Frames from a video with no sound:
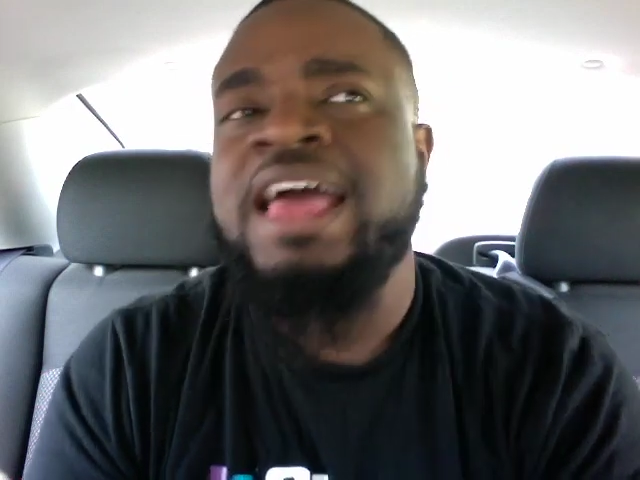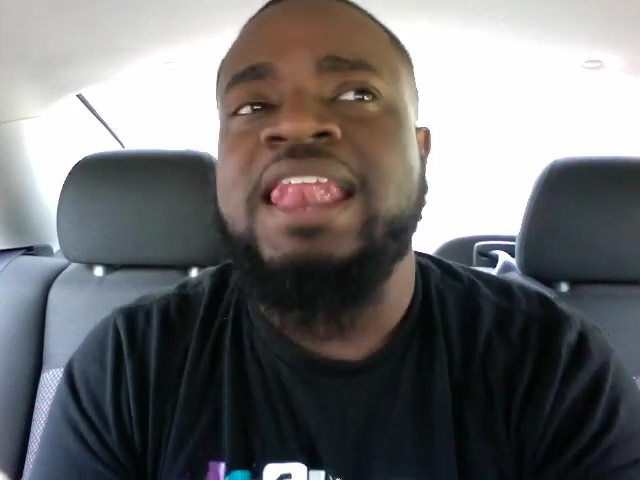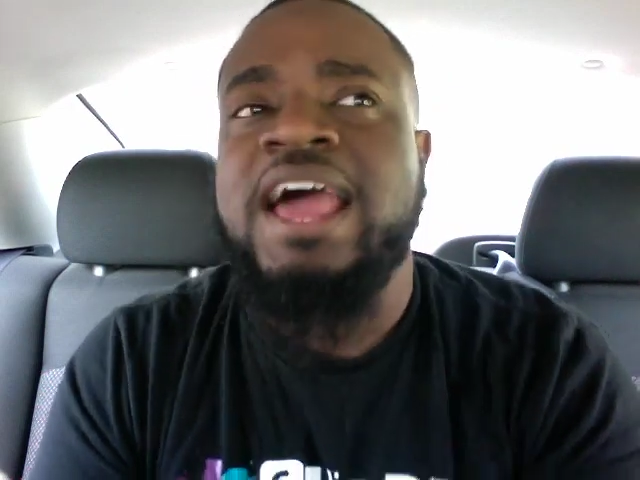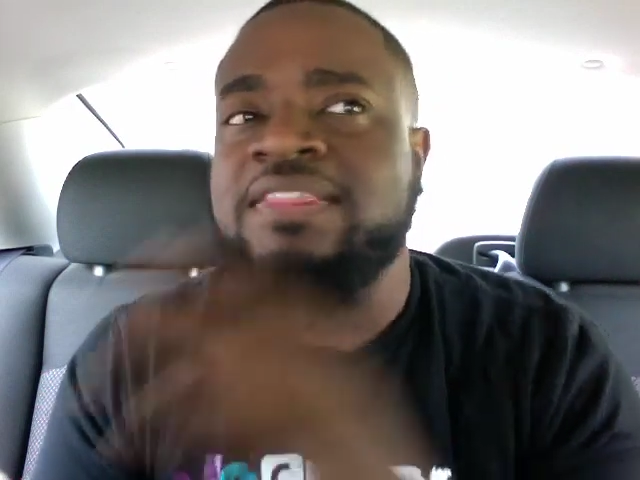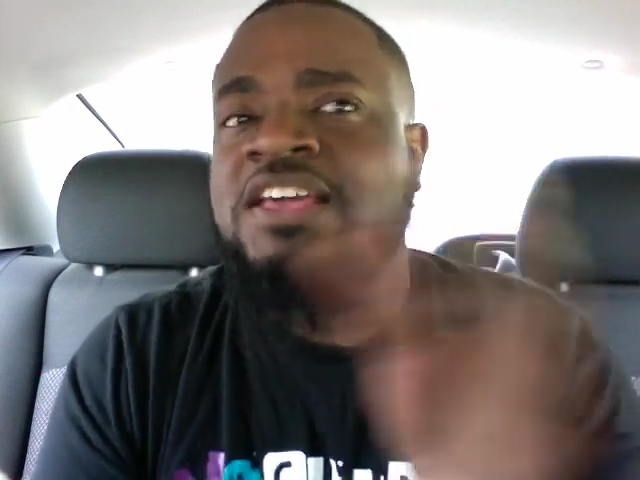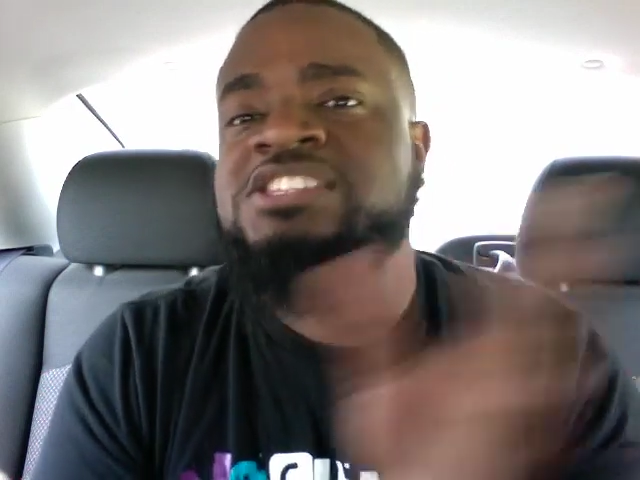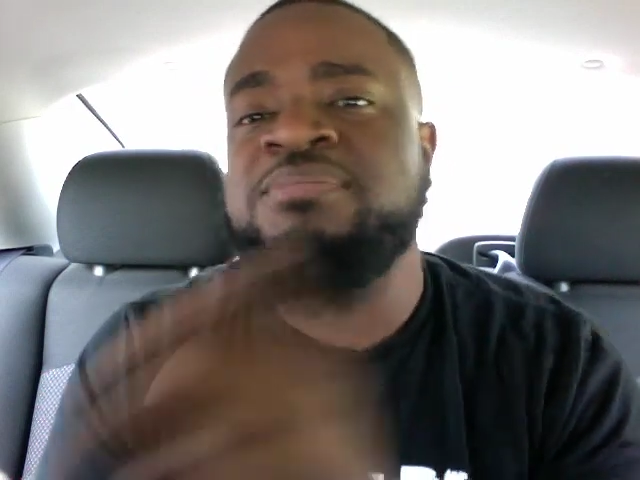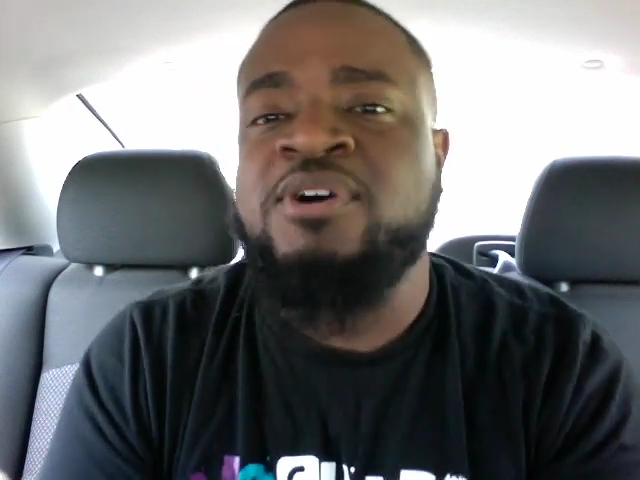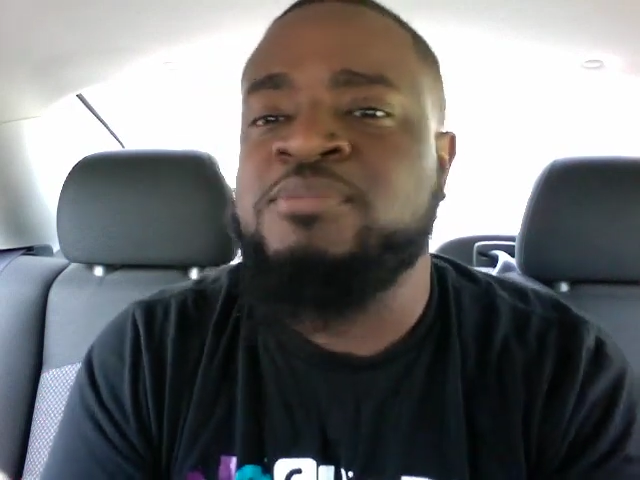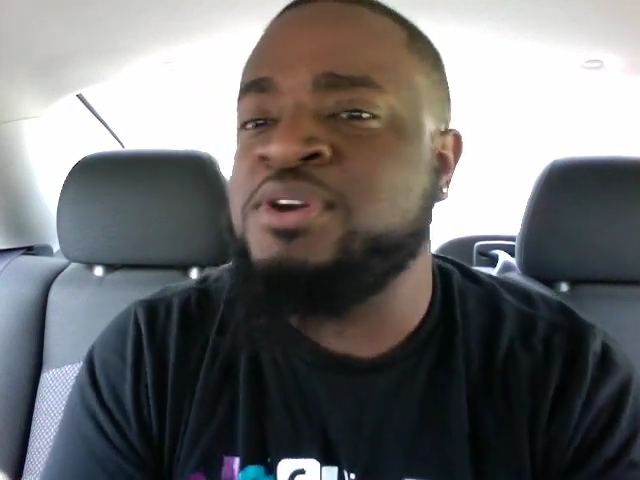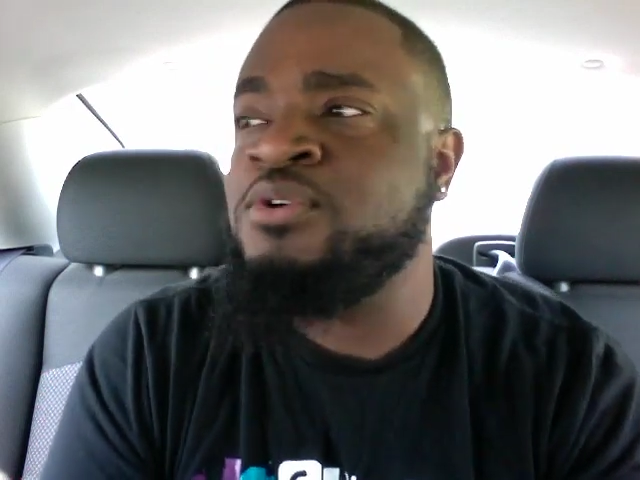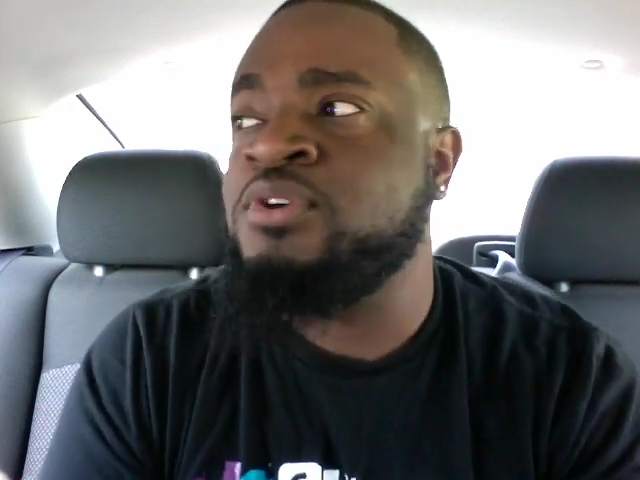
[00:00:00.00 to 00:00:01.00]
Like they
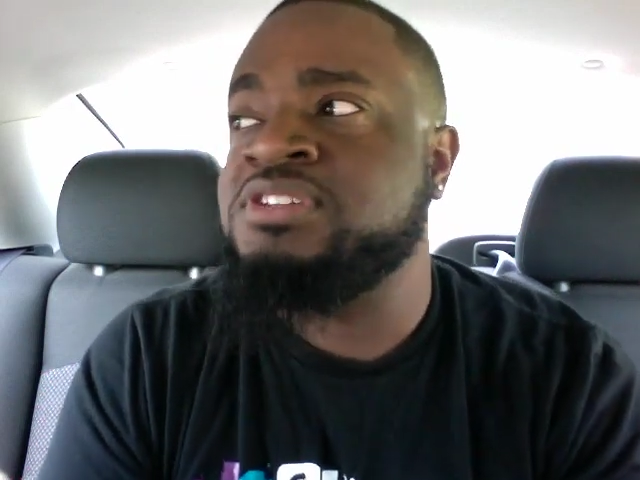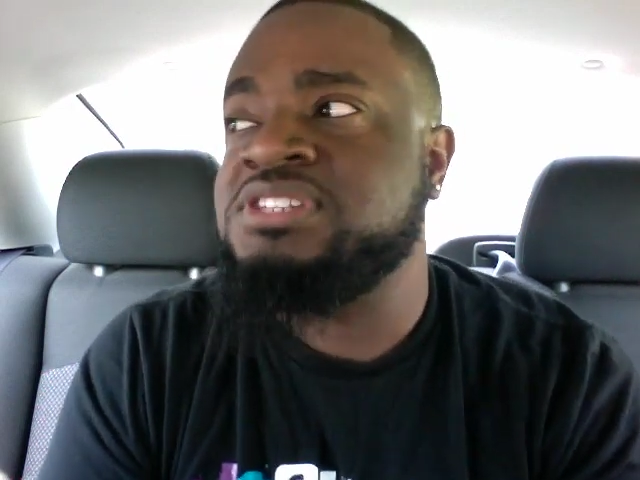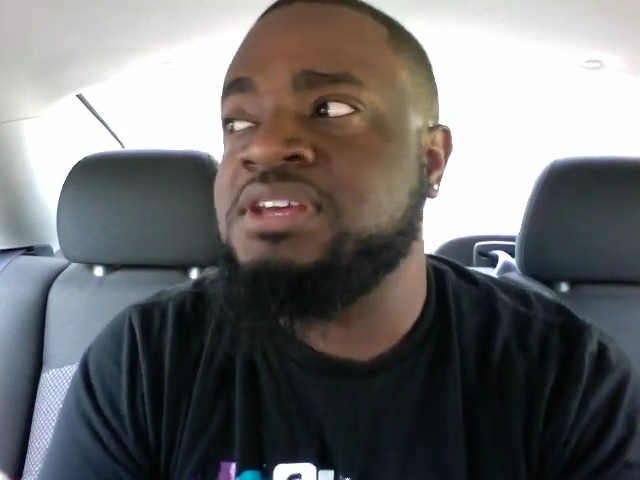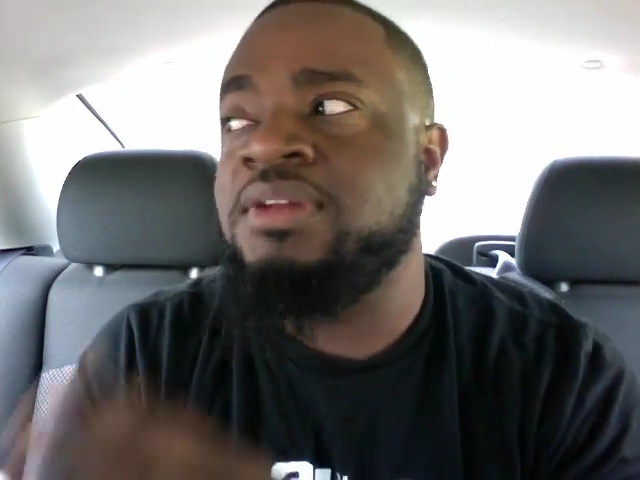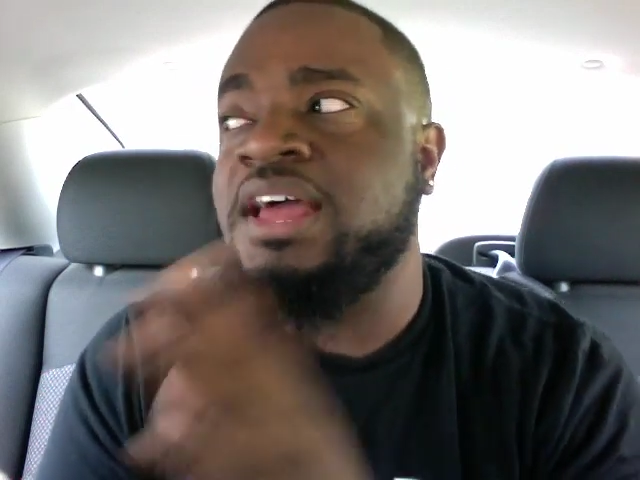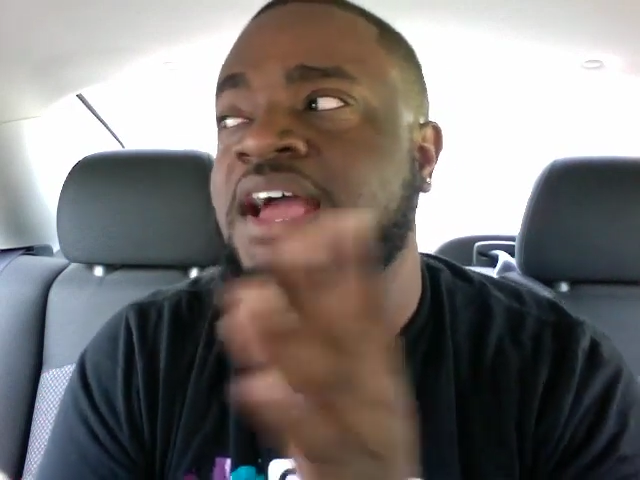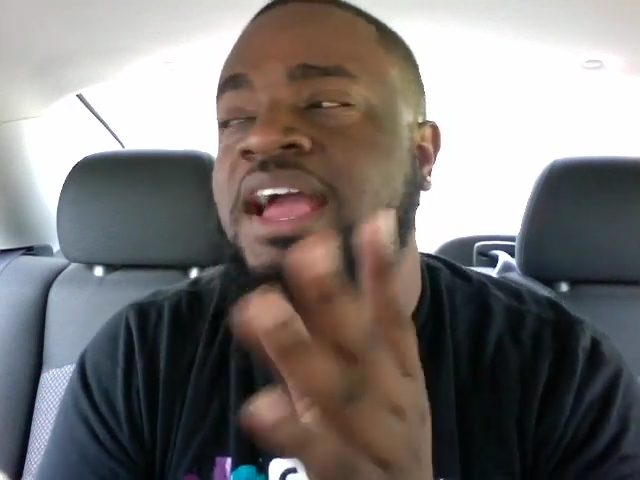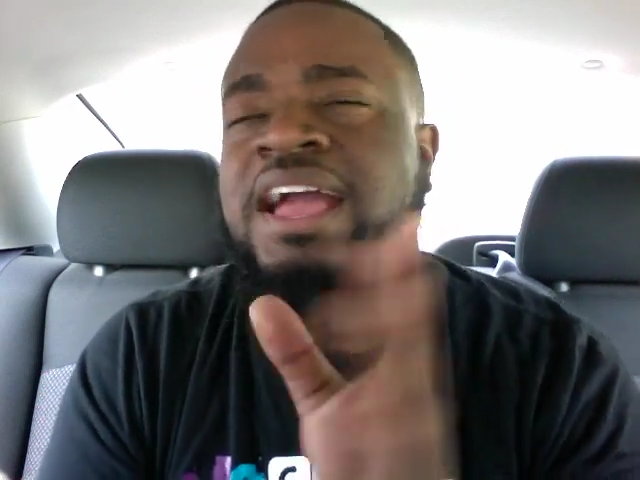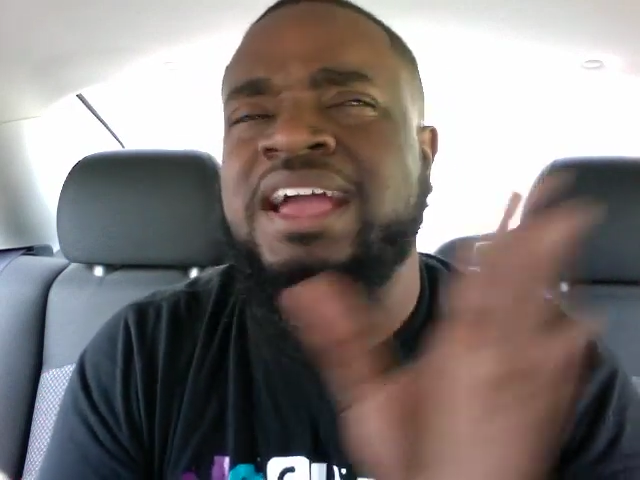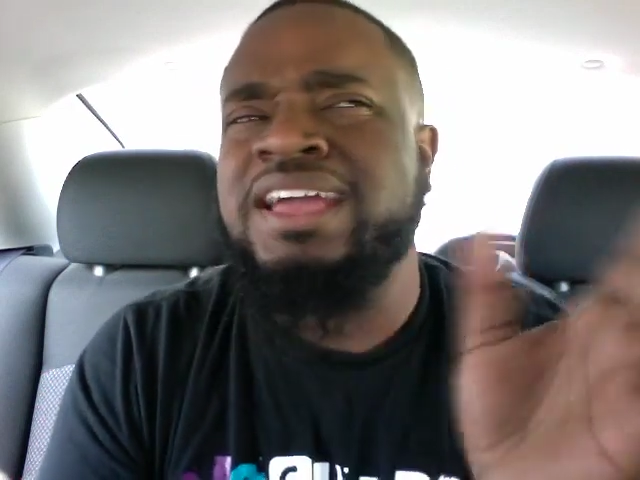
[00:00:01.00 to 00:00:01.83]
supposed to be going to see? Like